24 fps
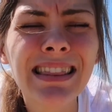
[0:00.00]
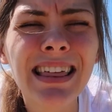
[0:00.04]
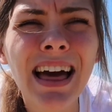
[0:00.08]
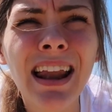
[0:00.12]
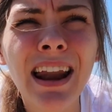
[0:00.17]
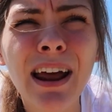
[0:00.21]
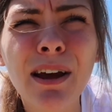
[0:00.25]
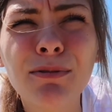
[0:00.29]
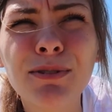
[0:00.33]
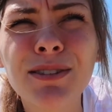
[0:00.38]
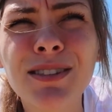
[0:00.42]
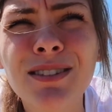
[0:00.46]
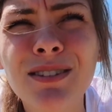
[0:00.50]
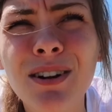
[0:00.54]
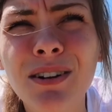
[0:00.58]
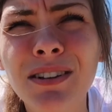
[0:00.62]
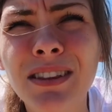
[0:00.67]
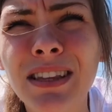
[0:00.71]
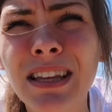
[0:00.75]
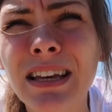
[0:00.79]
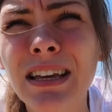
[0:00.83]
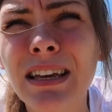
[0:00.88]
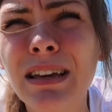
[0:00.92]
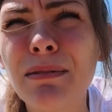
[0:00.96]
then I would
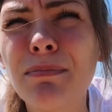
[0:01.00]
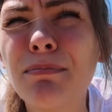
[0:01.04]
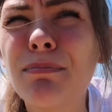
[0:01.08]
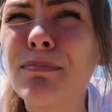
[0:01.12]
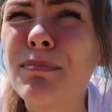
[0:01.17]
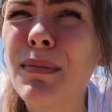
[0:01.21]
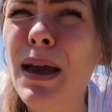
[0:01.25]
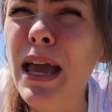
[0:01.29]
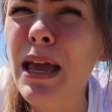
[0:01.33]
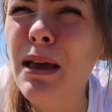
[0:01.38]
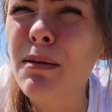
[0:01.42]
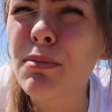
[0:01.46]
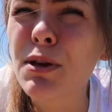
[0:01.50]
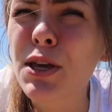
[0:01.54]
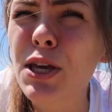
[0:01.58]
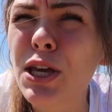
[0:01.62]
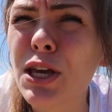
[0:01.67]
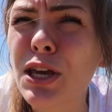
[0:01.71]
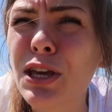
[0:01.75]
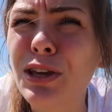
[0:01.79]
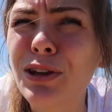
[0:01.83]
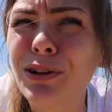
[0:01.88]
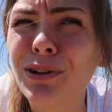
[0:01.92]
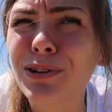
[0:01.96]
start thinking maybe
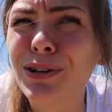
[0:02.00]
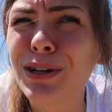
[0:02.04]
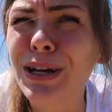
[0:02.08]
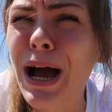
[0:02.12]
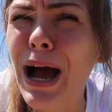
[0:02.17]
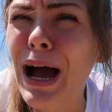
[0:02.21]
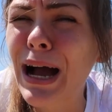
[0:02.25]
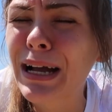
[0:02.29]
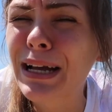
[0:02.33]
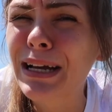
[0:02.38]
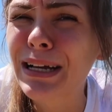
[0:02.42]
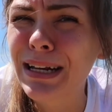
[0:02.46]
you're not